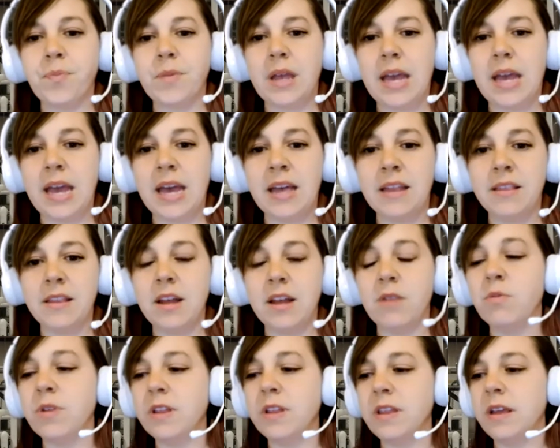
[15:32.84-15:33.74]
And
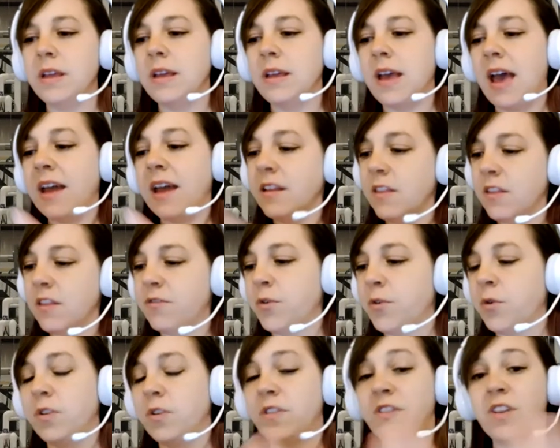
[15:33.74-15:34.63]
it really adding the
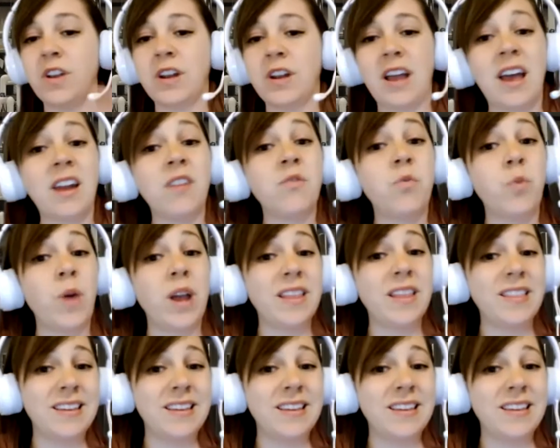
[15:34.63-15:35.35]
fruit is going to kind of wake